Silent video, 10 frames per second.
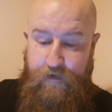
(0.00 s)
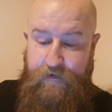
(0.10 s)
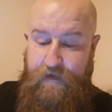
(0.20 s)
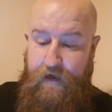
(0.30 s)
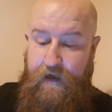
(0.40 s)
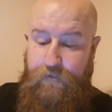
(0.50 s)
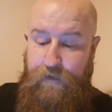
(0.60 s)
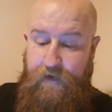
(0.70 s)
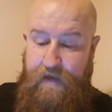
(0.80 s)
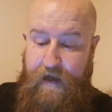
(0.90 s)
They said he
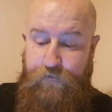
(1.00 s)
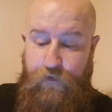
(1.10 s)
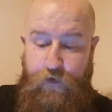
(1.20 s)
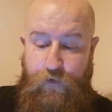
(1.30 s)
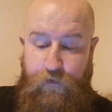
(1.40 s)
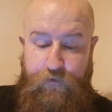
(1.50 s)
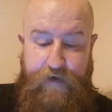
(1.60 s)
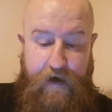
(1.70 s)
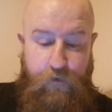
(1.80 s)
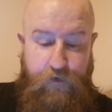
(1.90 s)
had been dead for a number
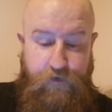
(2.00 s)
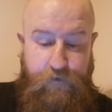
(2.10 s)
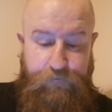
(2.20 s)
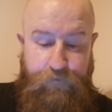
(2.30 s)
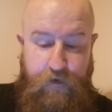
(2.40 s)
of hours.